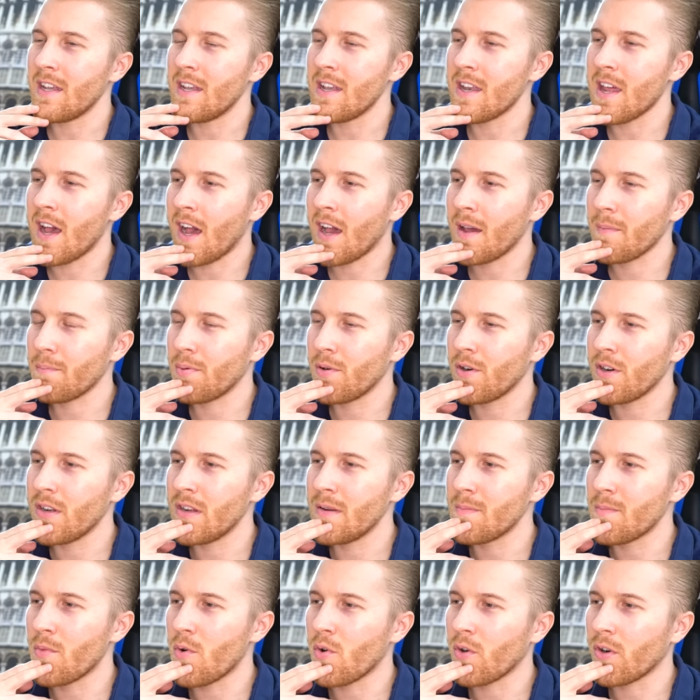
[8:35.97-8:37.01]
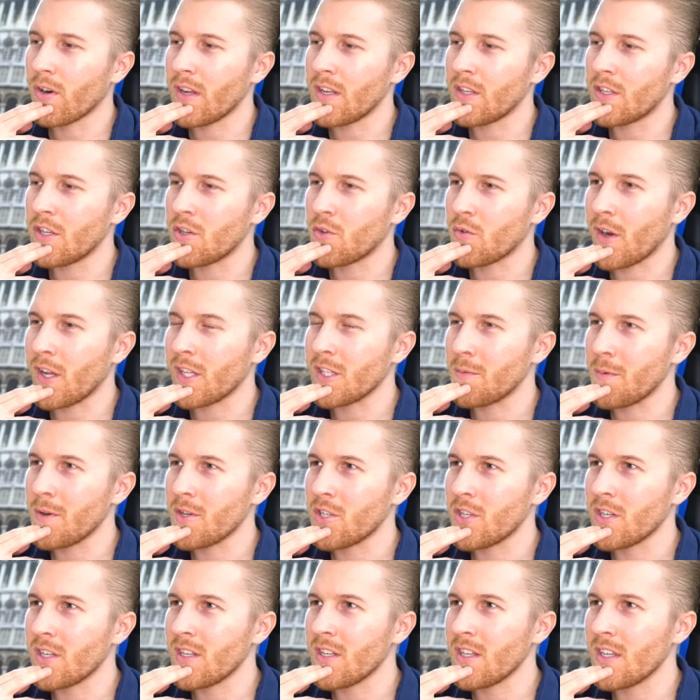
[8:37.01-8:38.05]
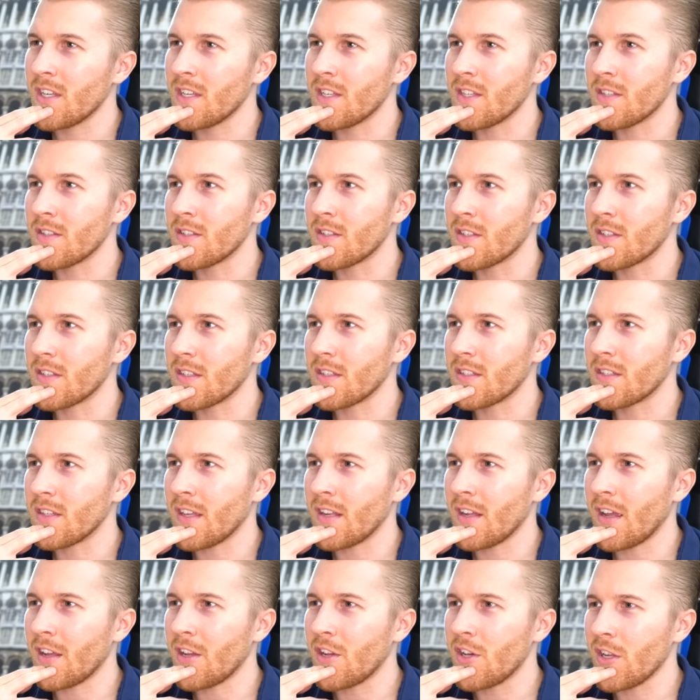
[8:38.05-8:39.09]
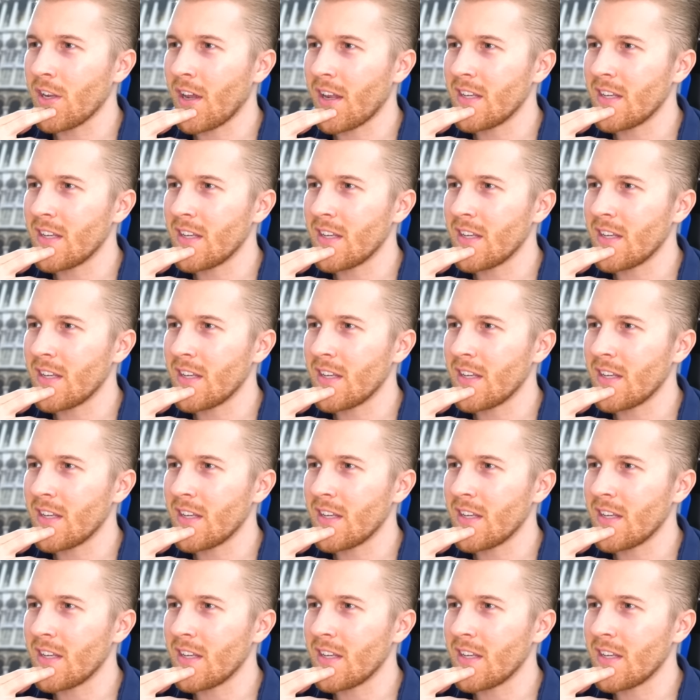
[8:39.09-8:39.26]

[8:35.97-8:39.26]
not putting more into transmission is a good